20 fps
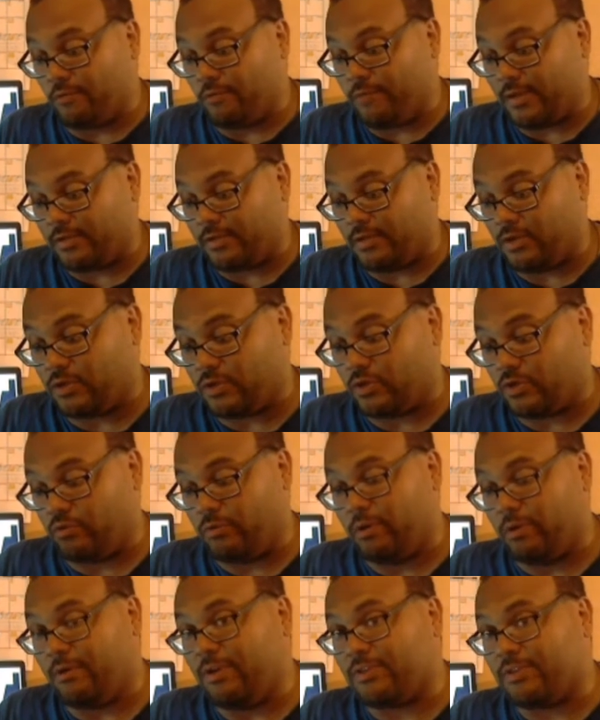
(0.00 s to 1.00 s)
In fact, in
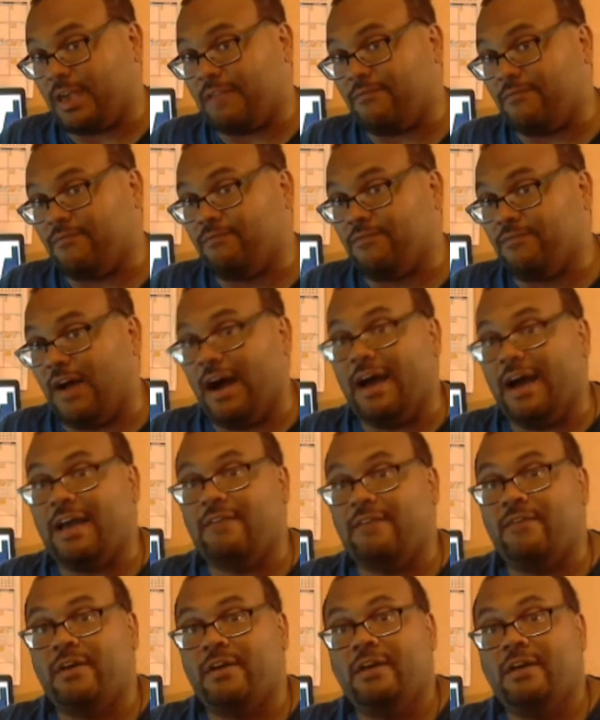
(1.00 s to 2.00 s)
career has had
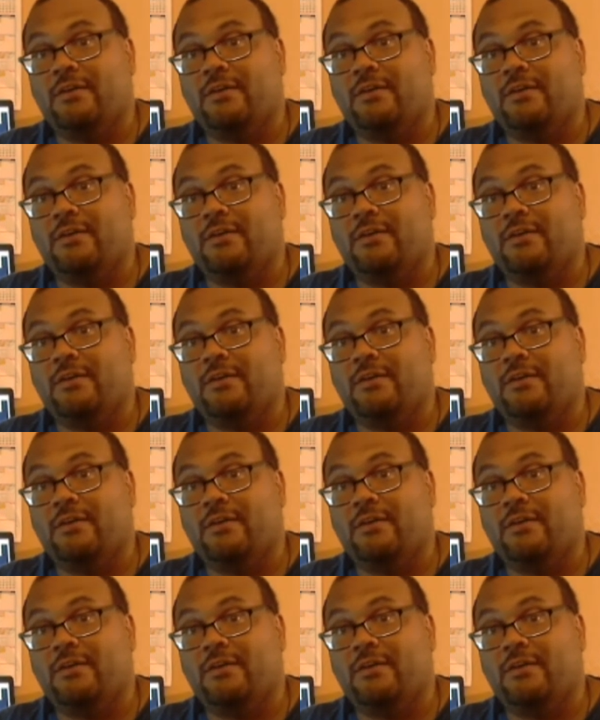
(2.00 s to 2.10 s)
five